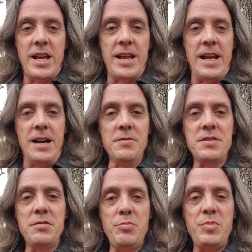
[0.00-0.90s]
and how
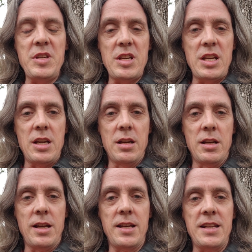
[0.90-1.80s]
to be
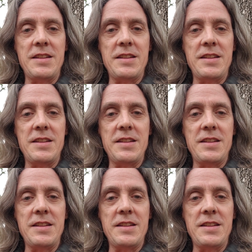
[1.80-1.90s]
an